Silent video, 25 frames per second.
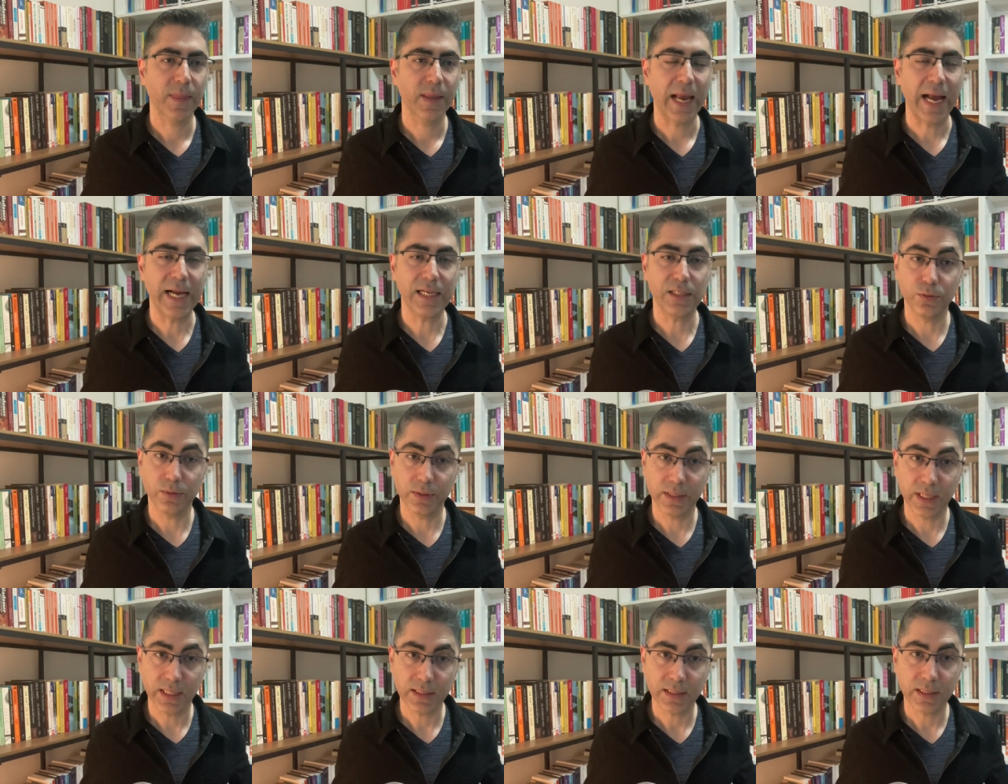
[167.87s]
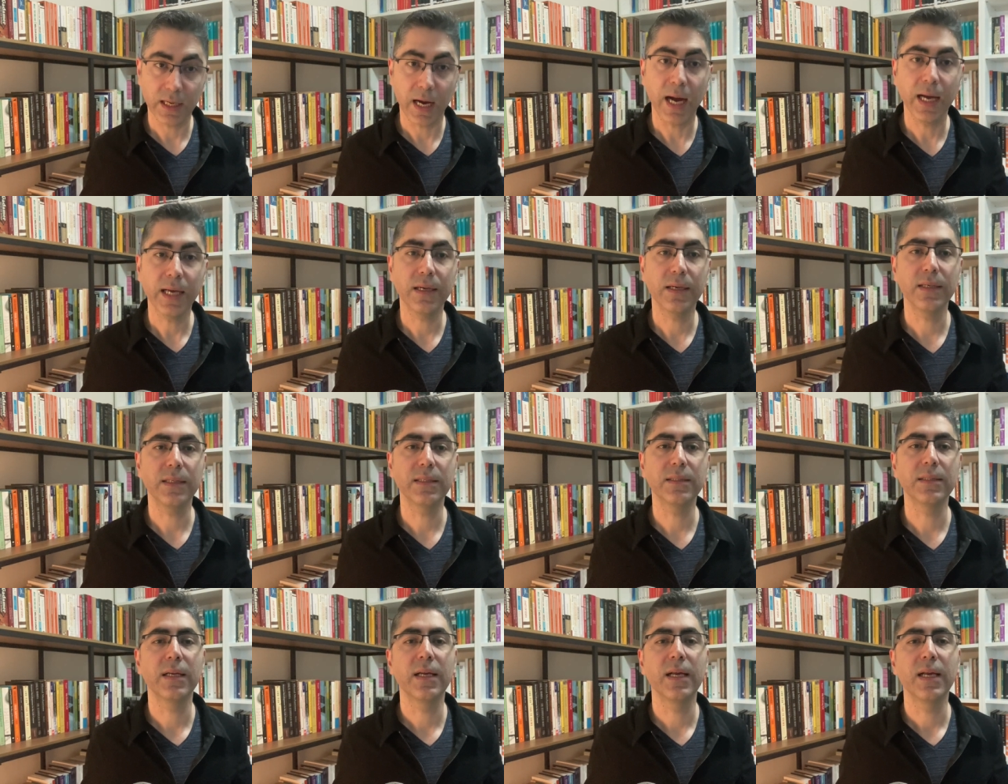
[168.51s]
As you get
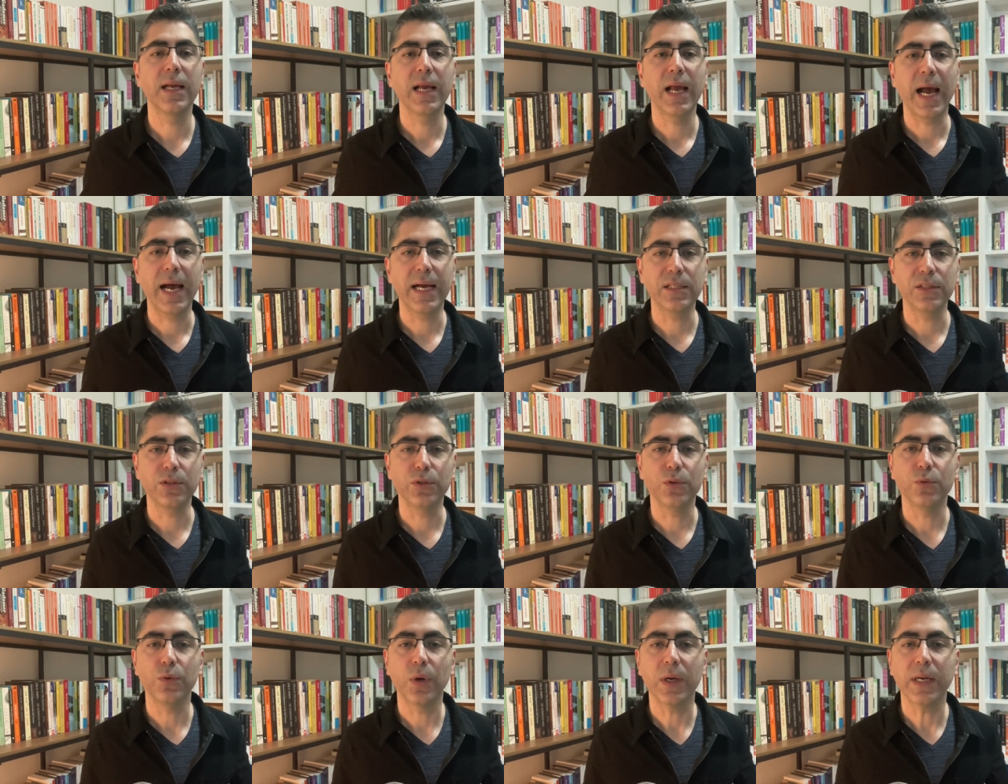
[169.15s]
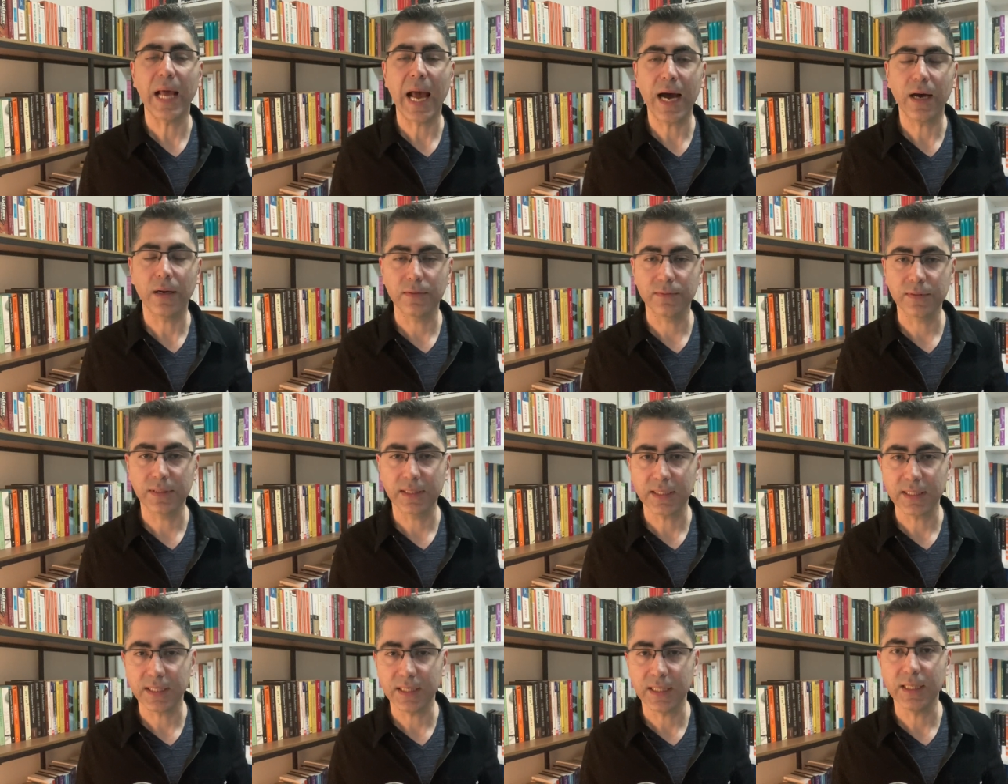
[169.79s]
tired, as you run out of
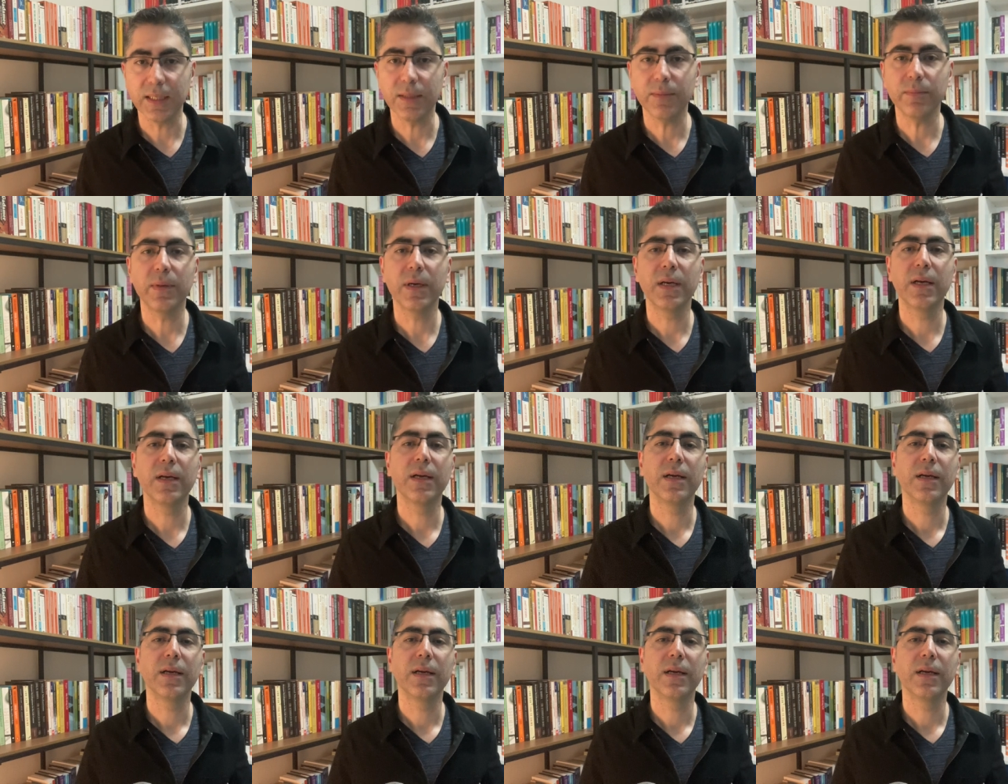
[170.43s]
steam,